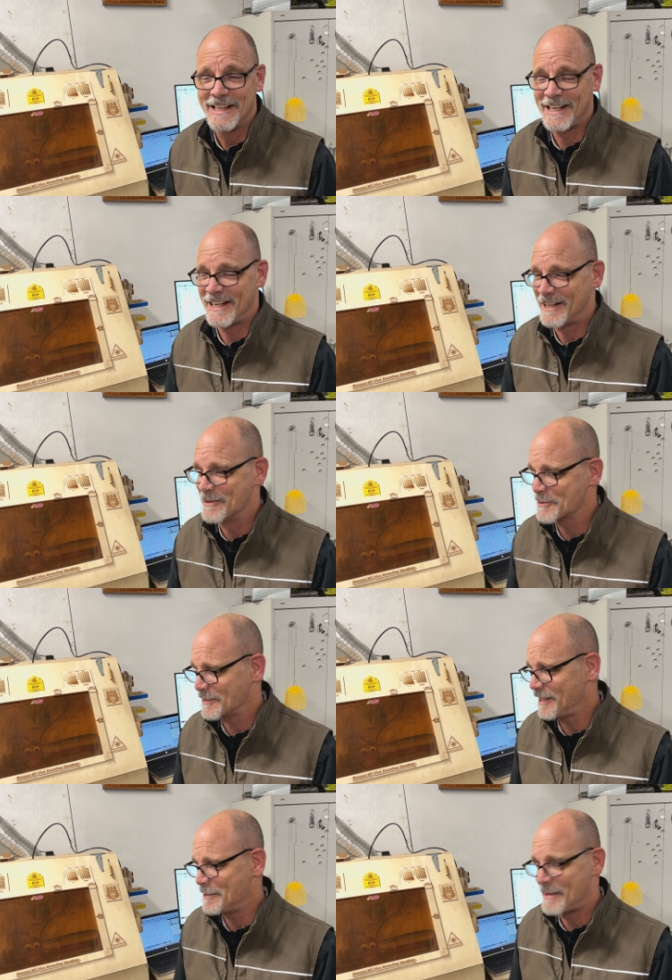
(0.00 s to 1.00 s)
and I was
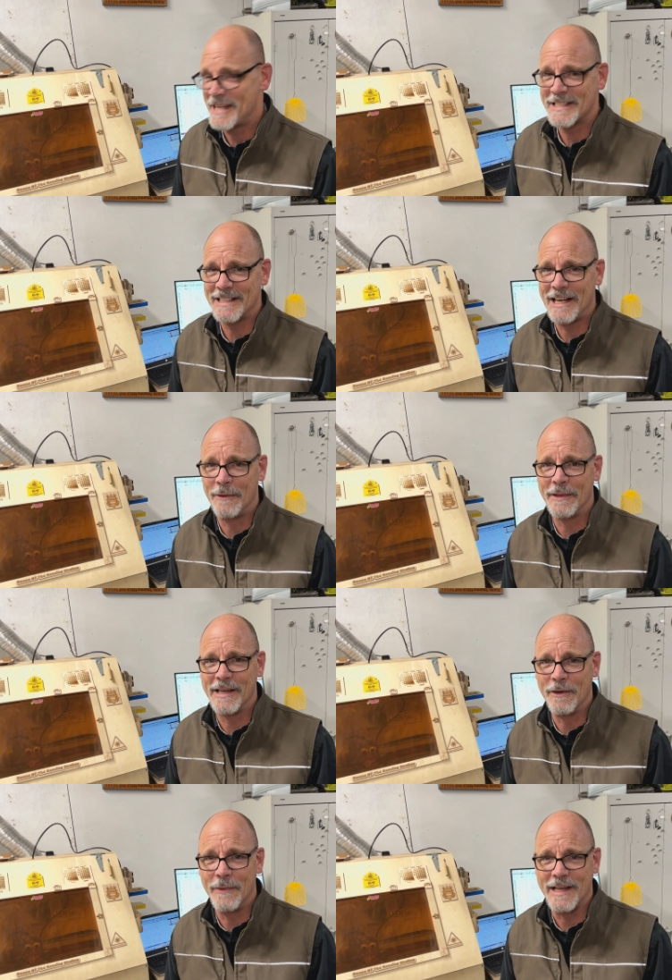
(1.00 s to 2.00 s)
really amazed at how all
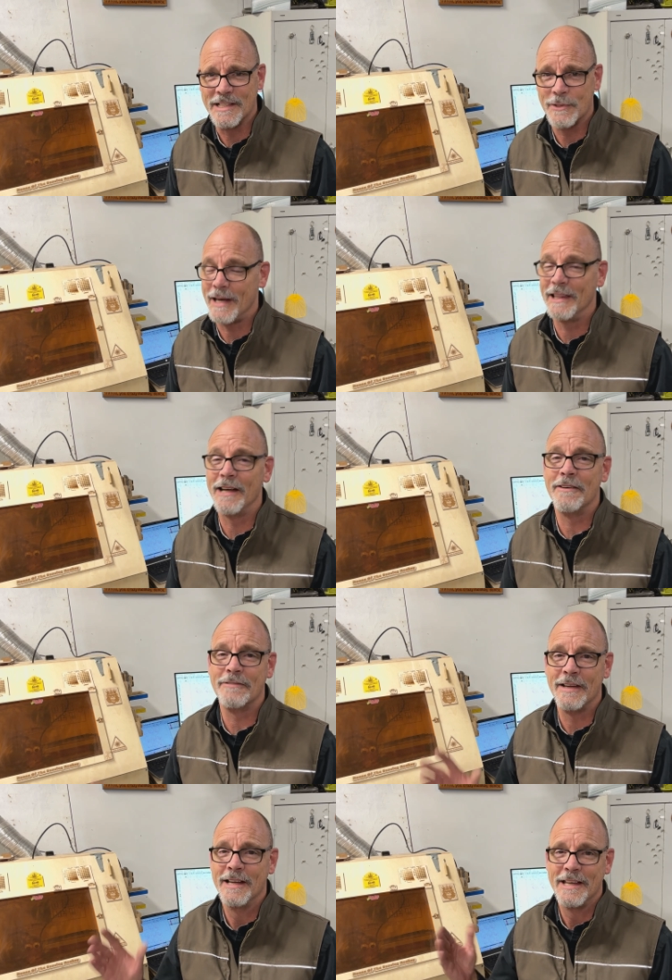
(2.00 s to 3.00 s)
that went. So I
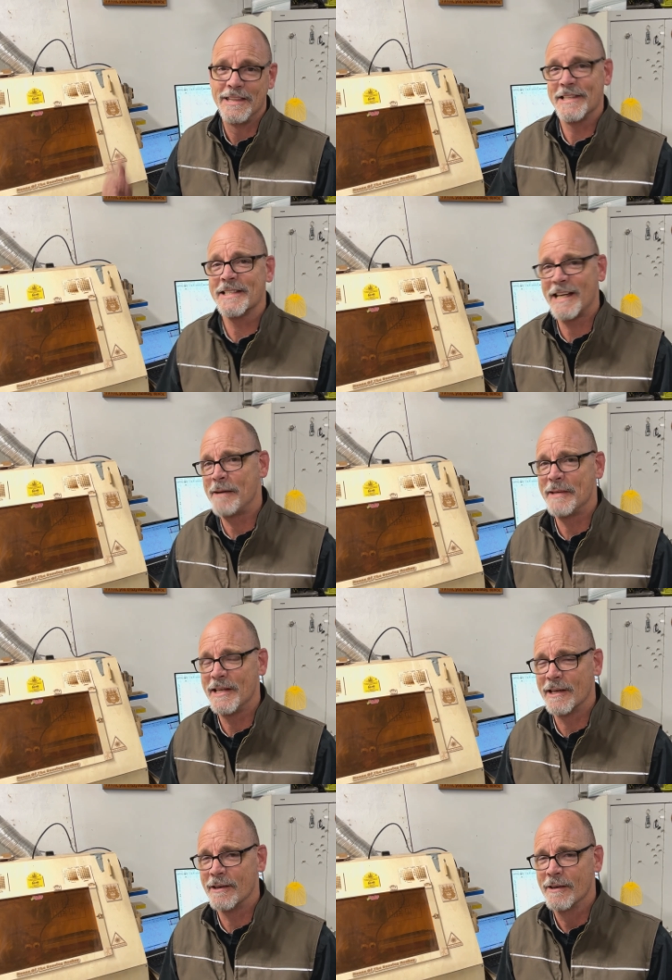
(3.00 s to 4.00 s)
love this time of
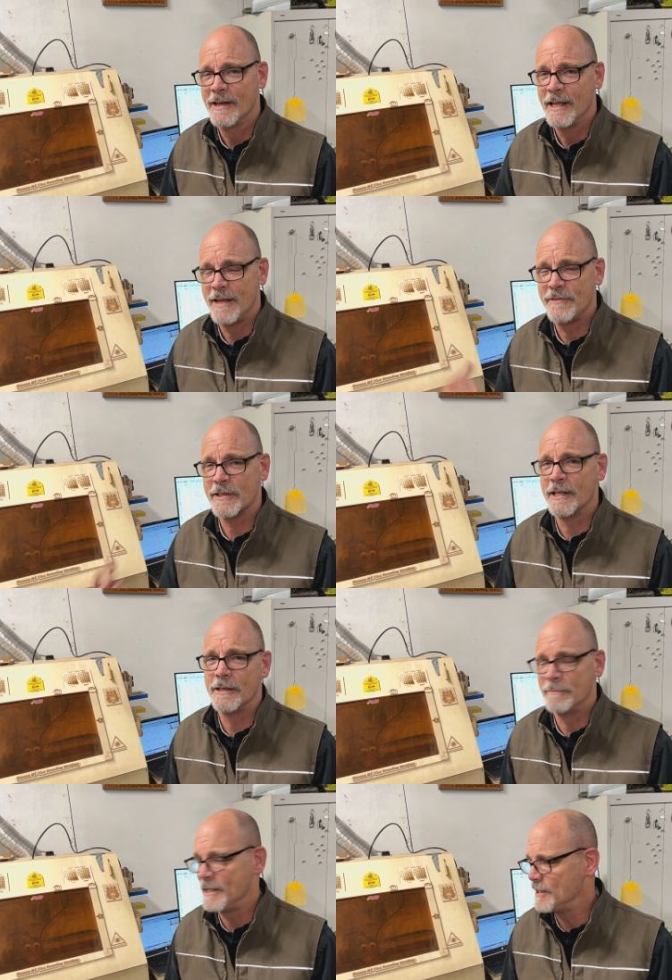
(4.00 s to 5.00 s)
year if you're
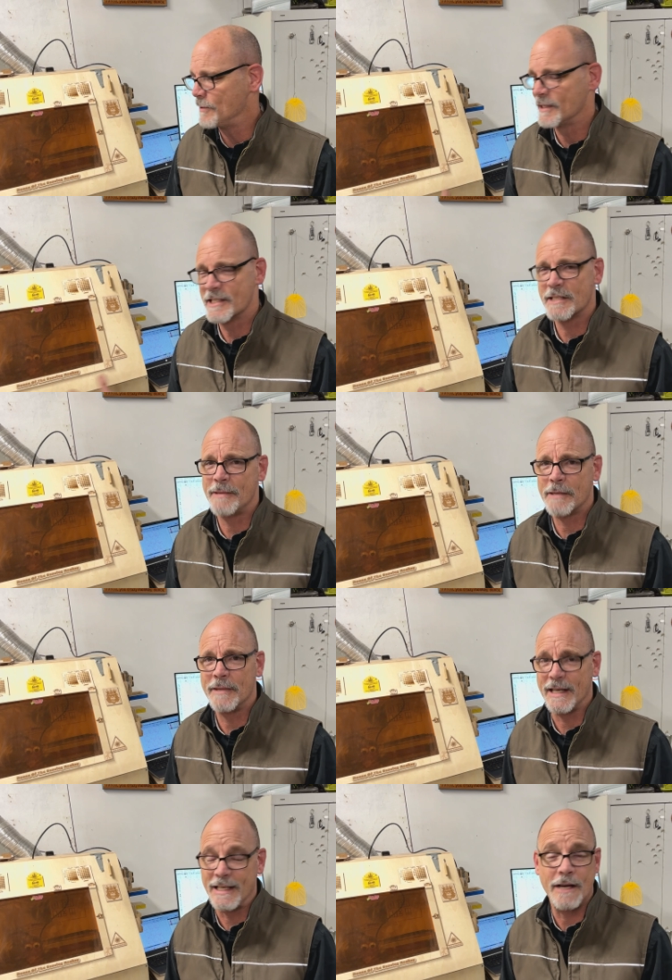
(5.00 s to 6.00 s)
gonna be doing this to make
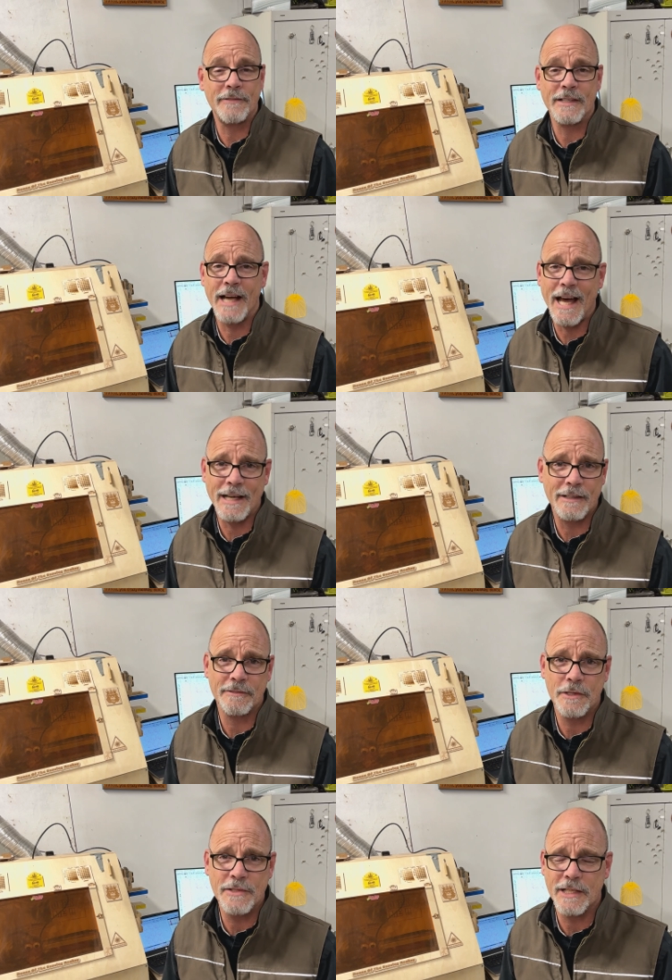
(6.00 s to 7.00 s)
money. Now, if you're not
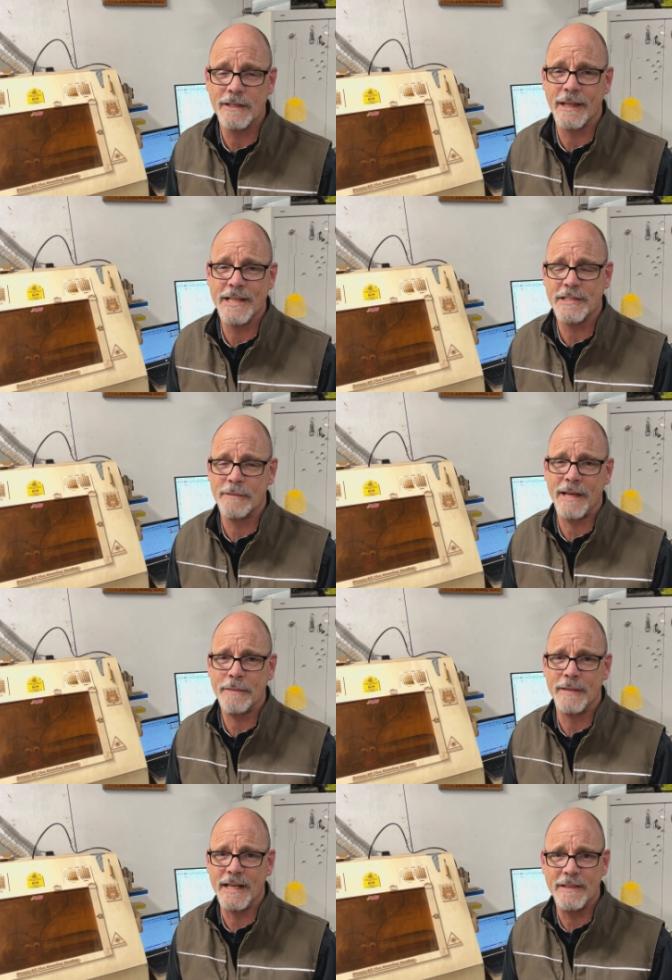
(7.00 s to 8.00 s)
using your laser to
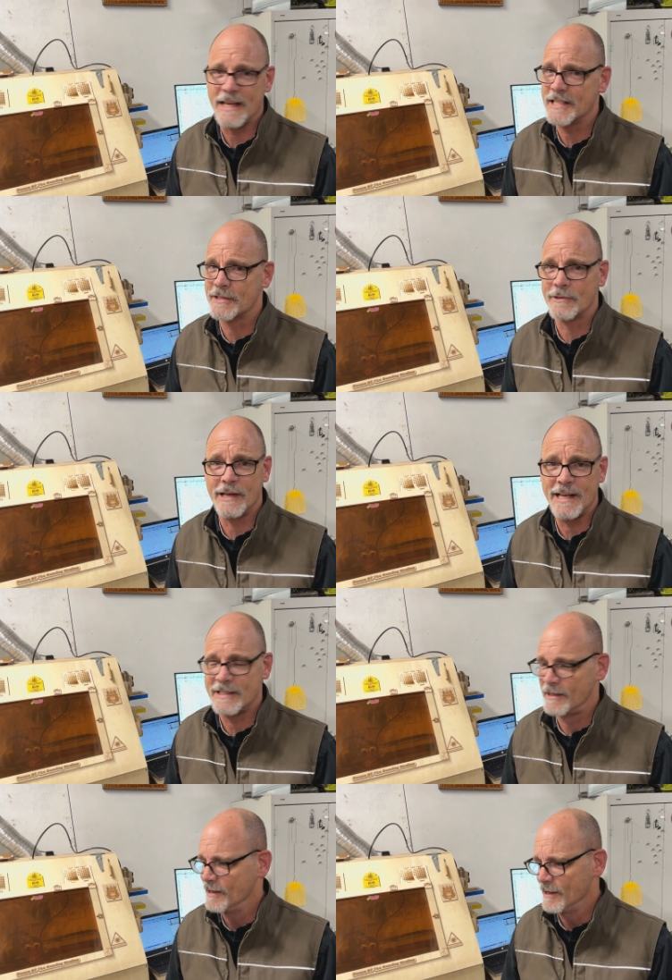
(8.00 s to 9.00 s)
make money, that's great.